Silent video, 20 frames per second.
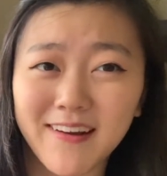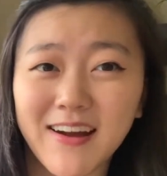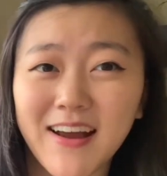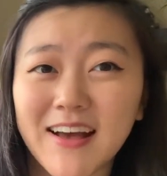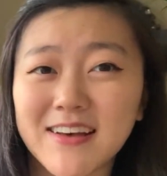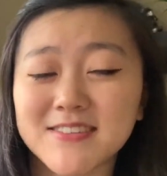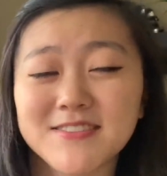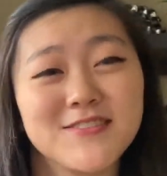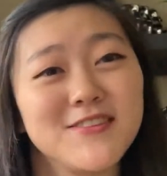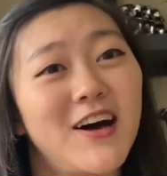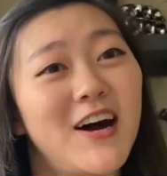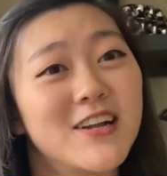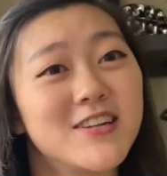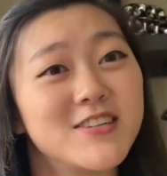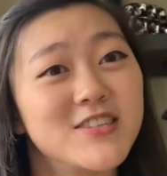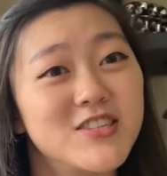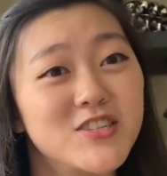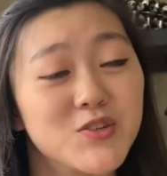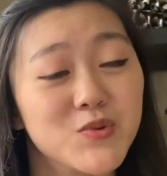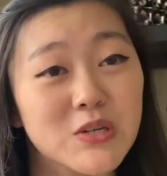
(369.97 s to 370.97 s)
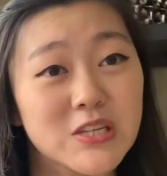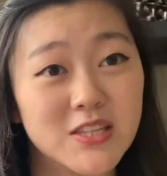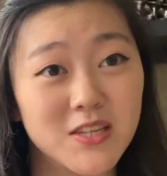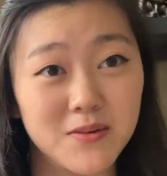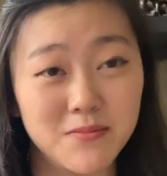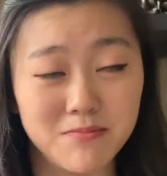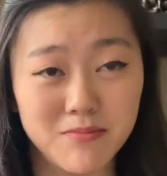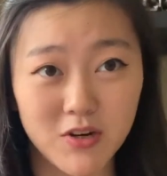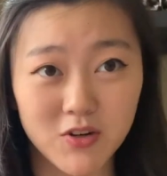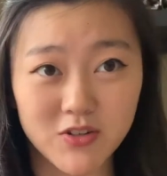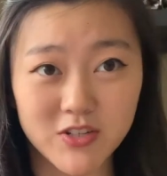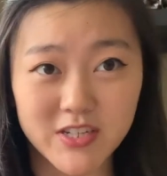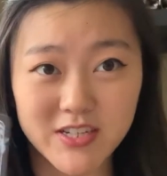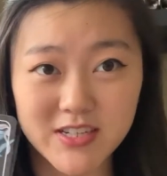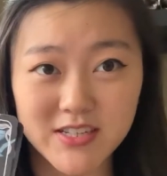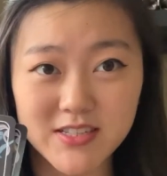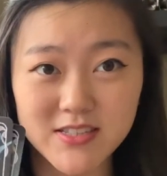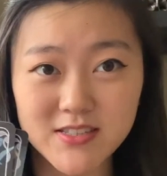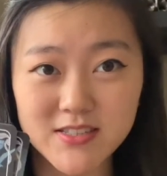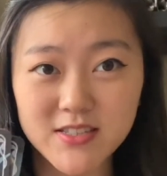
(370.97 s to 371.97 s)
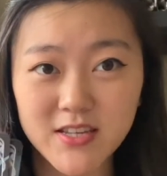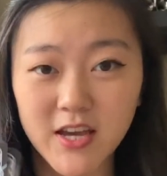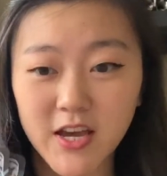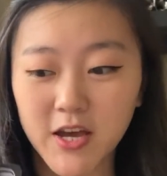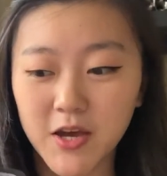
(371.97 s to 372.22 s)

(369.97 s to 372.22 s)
It has a lot to do with emotions,